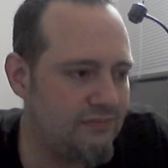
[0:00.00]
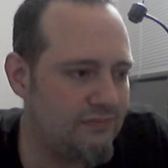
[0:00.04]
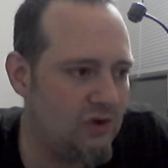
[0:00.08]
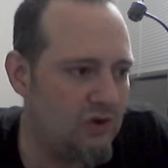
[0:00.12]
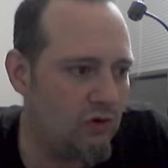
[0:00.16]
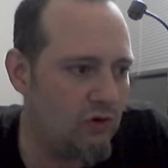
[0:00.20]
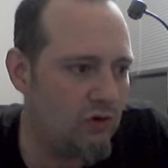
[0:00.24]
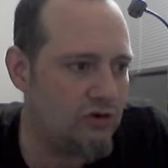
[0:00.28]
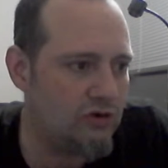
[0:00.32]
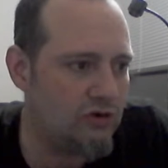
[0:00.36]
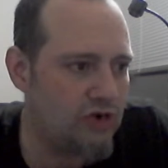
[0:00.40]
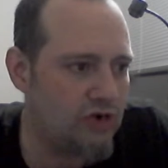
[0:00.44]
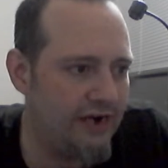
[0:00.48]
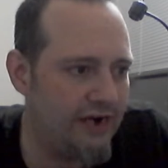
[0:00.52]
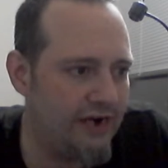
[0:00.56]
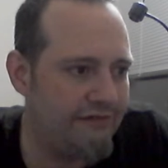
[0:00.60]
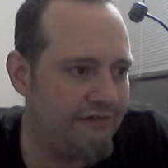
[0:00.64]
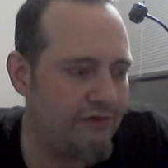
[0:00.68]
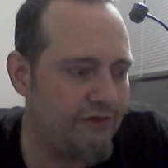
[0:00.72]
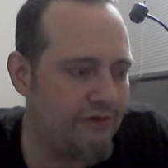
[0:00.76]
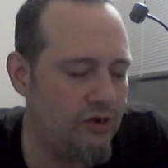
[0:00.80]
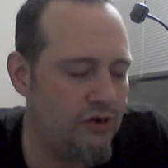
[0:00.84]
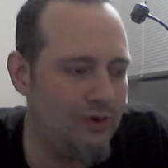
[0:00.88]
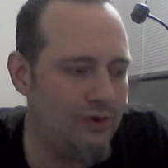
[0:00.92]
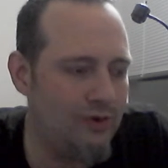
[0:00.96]
or trade it
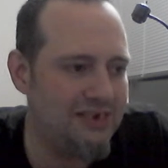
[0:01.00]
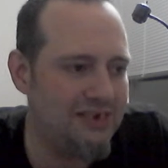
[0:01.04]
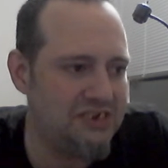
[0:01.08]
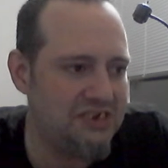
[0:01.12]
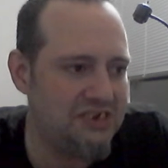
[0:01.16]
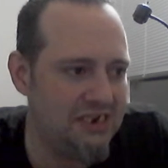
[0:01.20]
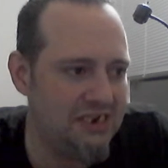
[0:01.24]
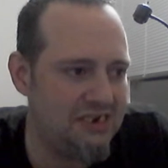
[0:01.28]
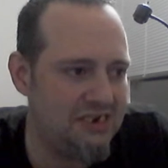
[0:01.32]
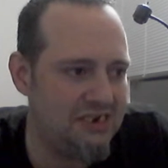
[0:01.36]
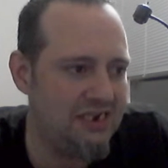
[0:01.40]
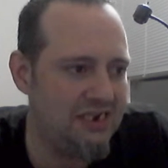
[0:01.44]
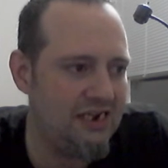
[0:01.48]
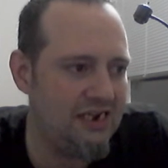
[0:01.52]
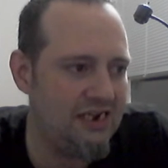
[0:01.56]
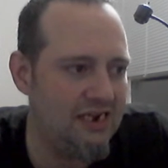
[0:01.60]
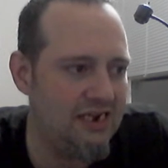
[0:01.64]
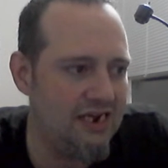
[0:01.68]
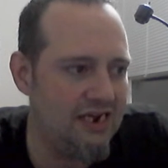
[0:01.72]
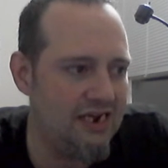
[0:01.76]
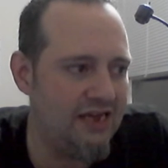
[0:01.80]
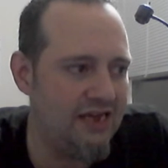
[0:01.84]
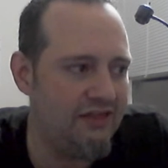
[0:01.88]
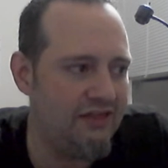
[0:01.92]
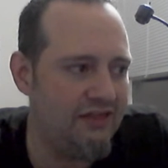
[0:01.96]
for
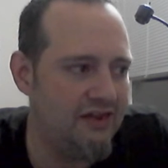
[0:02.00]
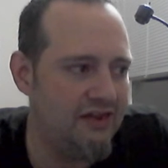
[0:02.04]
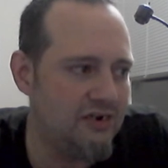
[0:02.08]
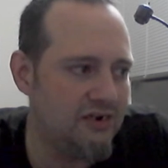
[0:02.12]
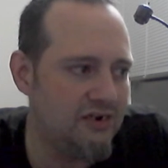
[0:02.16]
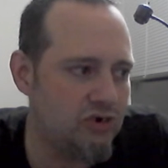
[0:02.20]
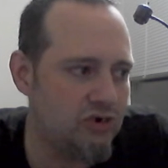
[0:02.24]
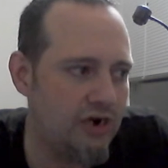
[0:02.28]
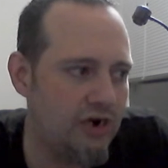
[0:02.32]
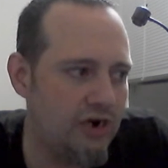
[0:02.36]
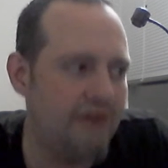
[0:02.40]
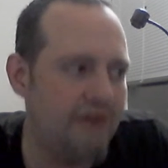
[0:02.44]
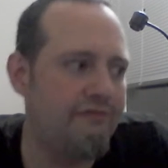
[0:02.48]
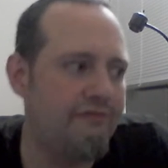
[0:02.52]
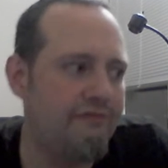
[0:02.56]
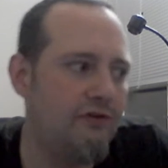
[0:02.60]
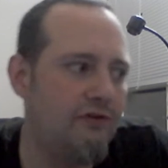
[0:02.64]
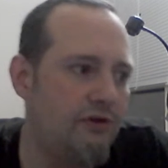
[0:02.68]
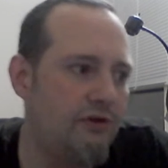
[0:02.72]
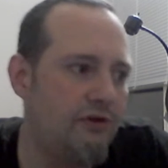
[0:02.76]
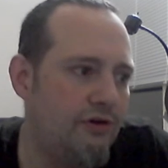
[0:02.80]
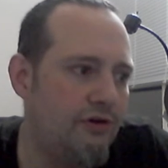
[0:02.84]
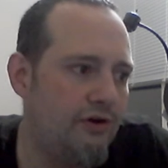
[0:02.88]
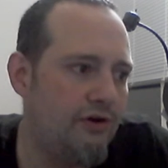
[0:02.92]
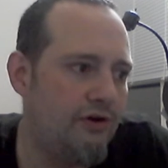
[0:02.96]
USDT and then trade it
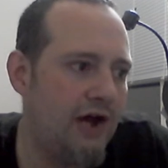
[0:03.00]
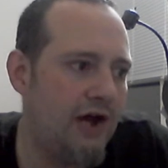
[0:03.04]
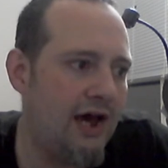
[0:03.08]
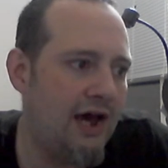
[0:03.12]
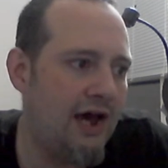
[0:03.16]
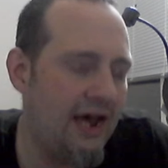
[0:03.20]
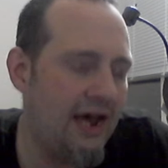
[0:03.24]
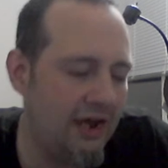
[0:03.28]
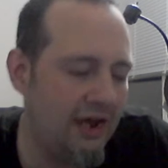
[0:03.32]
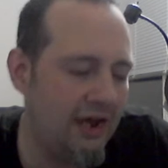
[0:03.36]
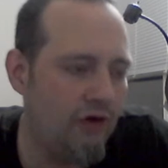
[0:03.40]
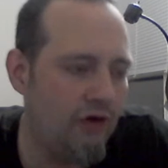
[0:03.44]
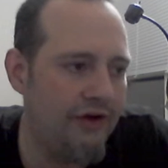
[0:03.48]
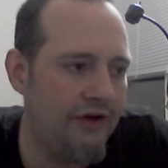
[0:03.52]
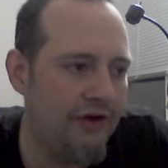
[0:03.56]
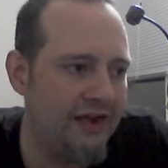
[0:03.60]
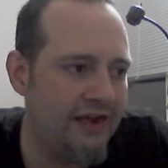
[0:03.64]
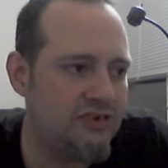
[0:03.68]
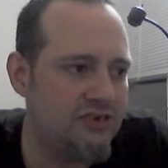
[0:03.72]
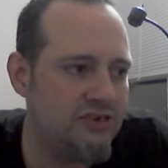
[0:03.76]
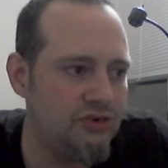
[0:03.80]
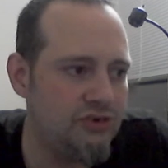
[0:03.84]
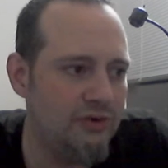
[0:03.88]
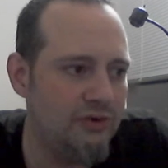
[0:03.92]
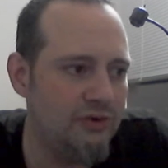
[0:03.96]
for
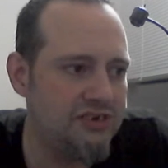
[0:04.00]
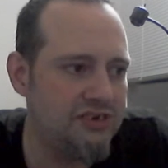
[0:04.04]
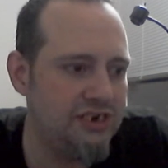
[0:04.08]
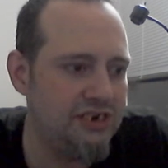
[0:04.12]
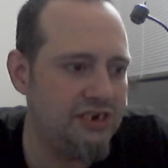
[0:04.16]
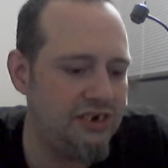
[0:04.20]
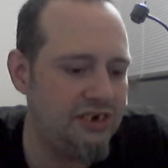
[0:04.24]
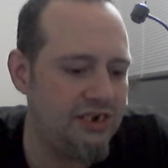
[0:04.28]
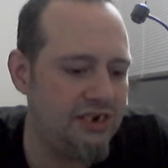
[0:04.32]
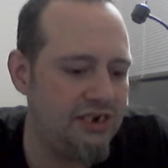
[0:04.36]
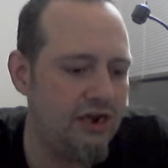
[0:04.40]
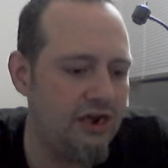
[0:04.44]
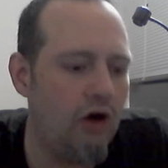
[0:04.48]
IOTX USDT.